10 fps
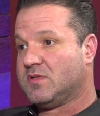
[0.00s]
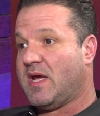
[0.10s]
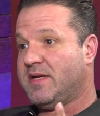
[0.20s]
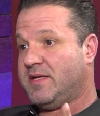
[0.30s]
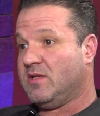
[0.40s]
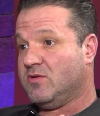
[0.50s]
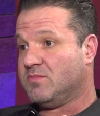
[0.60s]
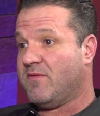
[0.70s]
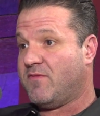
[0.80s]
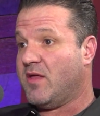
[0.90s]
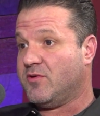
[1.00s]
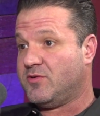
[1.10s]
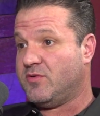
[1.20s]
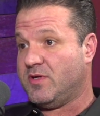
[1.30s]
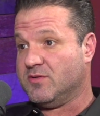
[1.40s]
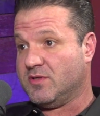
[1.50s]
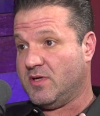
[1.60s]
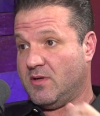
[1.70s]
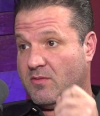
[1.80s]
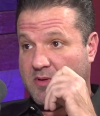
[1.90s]
I did lose my father 2 years
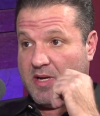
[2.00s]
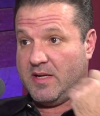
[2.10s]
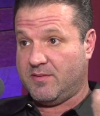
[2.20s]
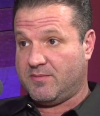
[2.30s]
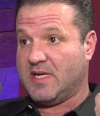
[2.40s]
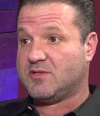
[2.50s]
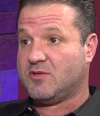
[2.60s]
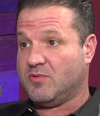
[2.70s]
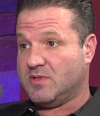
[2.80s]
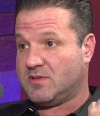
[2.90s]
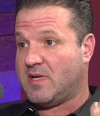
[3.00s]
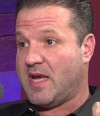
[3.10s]
ago, and guess who had